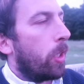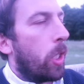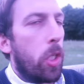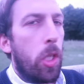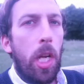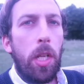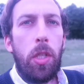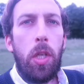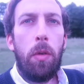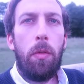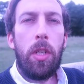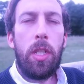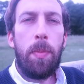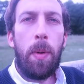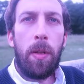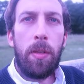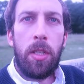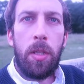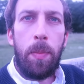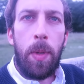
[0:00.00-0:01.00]
because I took
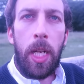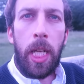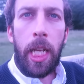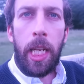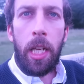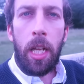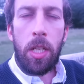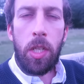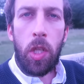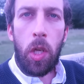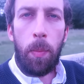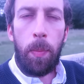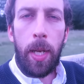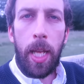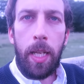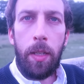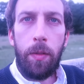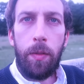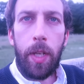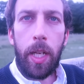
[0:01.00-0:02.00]
responsibility and I stopped
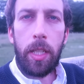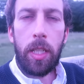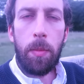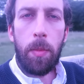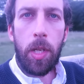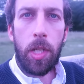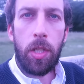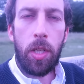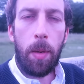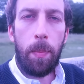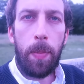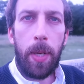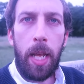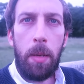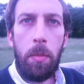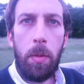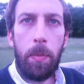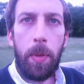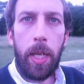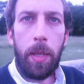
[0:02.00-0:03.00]
playing victim, I stopped
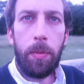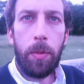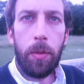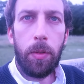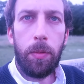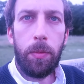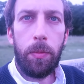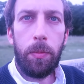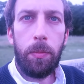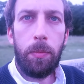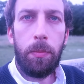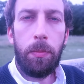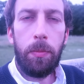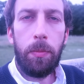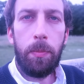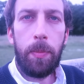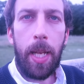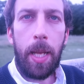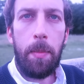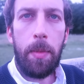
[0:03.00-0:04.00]
blaming people,
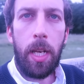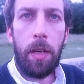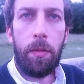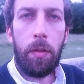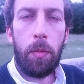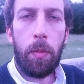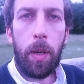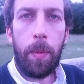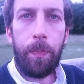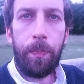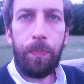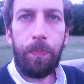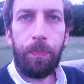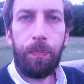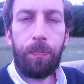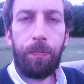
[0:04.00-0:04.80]
blaming everyone.